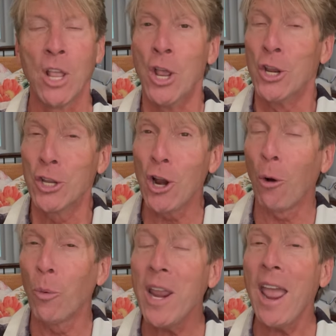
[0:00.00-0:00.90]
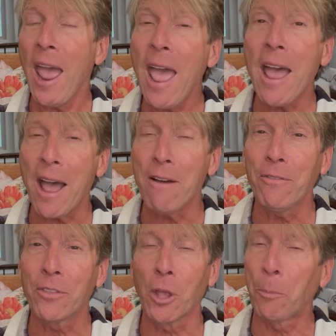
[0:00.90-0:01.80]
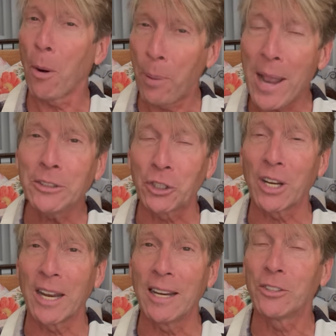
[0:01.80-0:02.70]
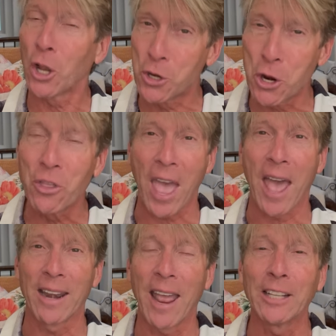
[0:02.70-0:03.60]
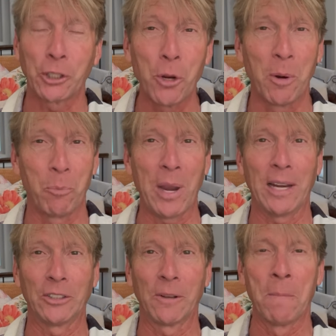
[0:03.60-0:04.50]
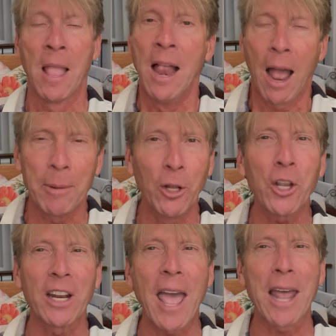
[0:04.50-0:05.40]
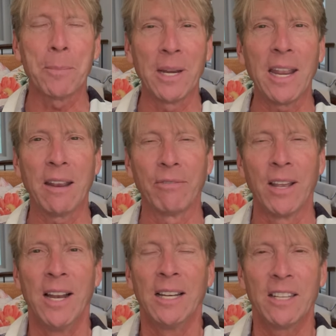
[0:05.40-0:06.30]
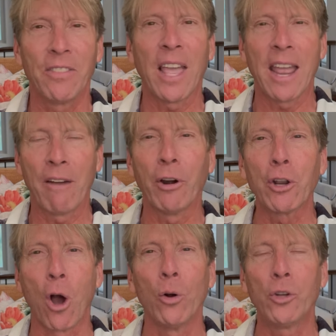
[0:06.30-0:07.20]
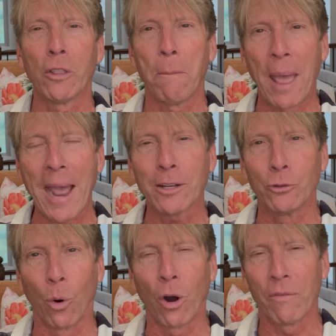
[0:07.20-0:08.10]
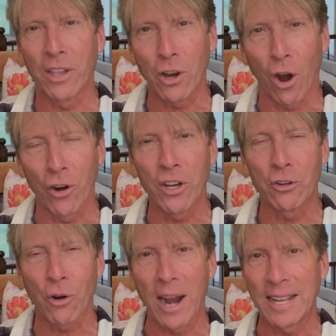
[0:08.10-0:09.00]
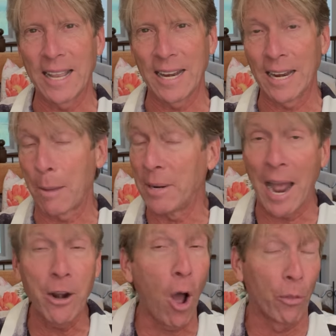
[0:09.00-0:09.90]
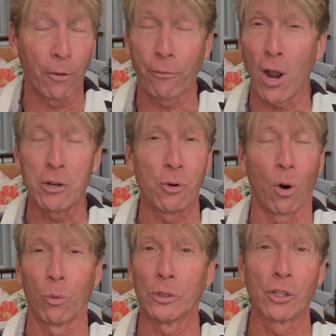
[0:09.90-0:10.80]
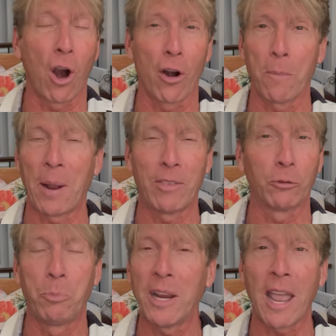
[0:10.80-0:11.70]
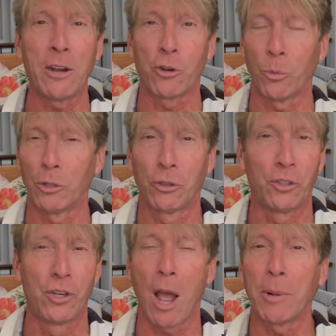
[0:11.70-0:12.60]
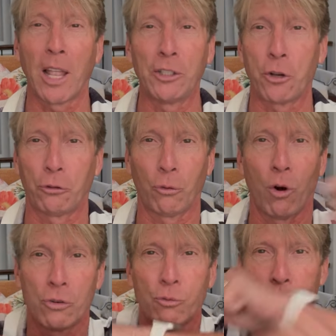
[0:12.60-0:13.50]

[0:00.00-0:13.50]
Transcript: You know, we have the propensity to do that as human beings. I mean, look at Adam and Eve. Did they ever go to the back door of the garden and try to get in? I mean, I know the front door was guarded by this big angel with double edged swords,